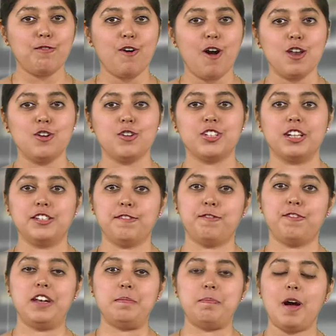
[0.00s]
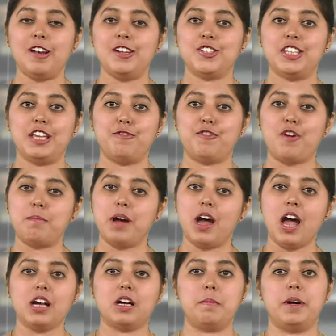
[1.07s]
followed a different policy from
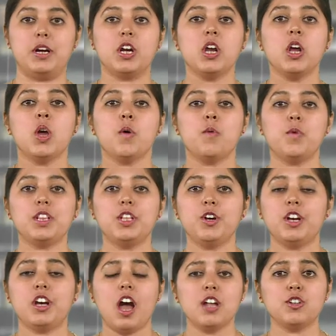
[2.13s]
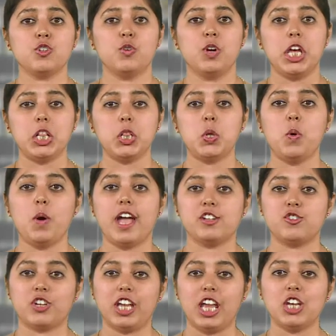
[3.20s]
Akbar with regard to Hindu
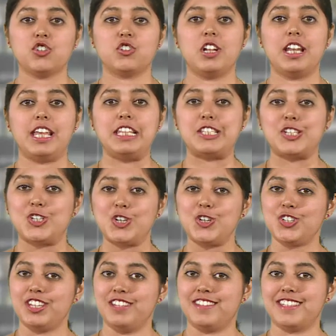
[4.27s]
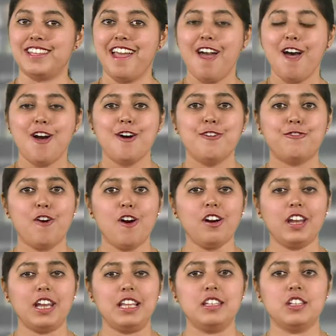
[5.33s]
educational institutions. For
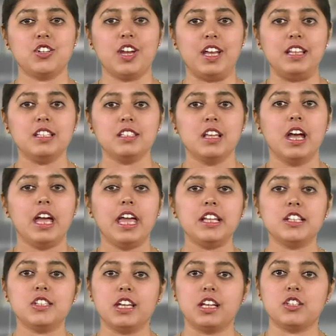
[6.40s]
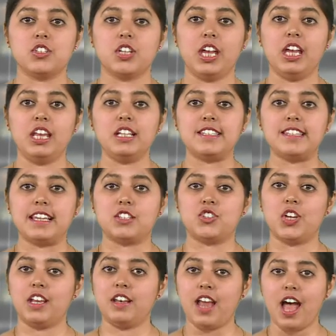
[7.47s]
instance, in
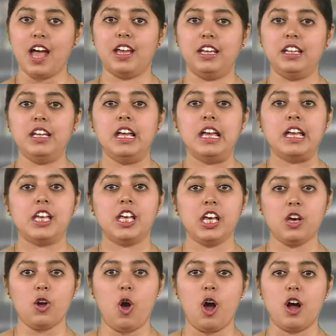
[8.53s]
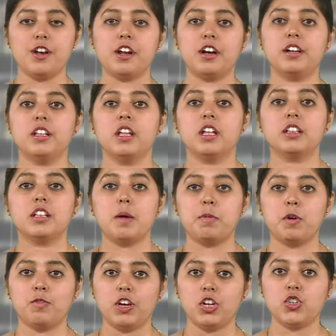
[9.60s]
1669, he ordered the
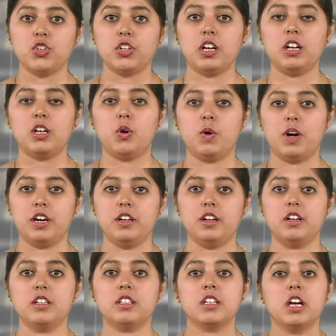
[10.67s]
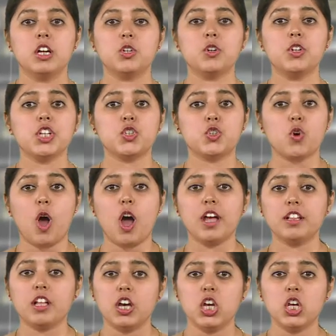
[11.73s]
provincial governors to destroy
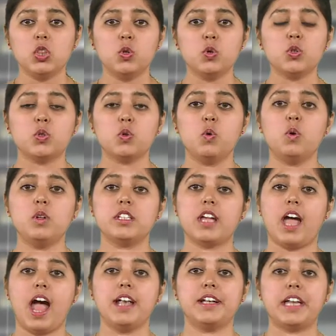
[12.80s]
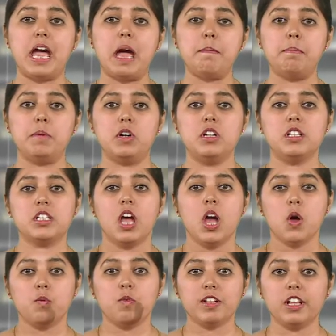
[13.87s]
the Hindu schools and temples
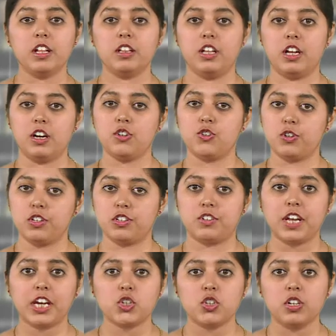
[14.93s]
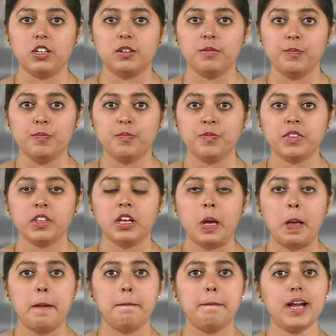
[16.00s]
within their jurisdiction.
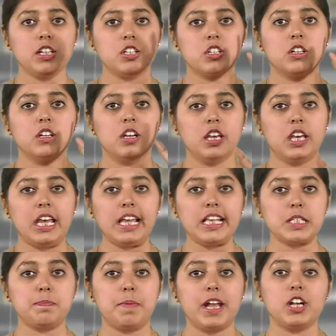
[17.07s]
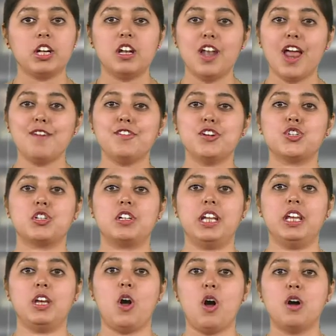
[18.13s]
But he spent
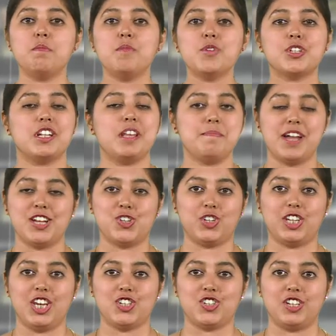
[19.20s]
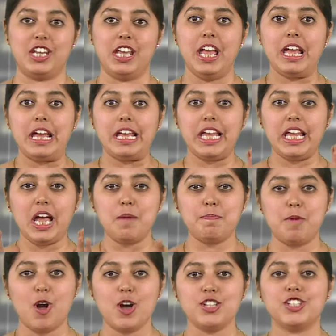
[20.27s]
lavishly on Muslim education. He
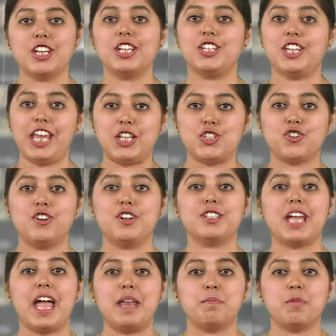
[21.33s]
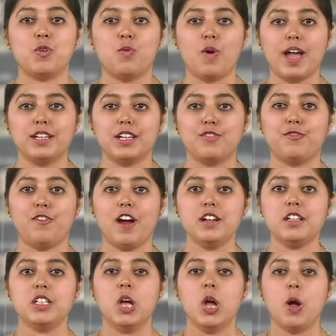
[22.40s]
appointed teachers and provided
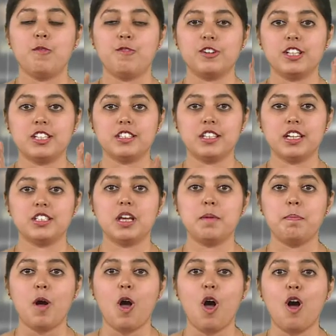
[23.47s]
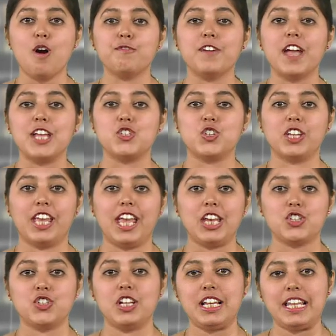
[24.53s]
funds for the setup of
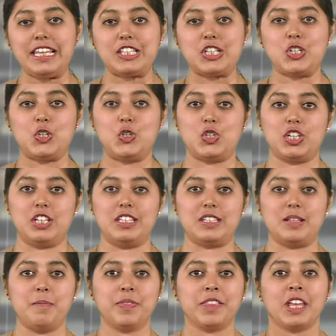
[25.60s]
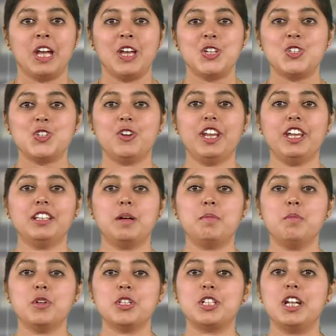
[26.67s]
educational institutions. During the
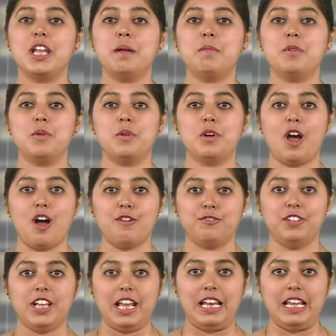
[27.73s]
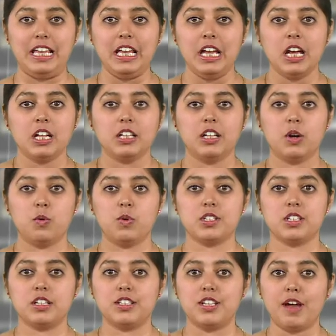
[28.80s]
Muslim rule of Delhi, there was
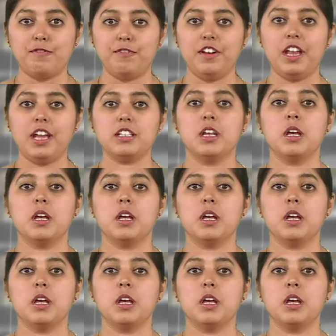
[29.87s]
a definite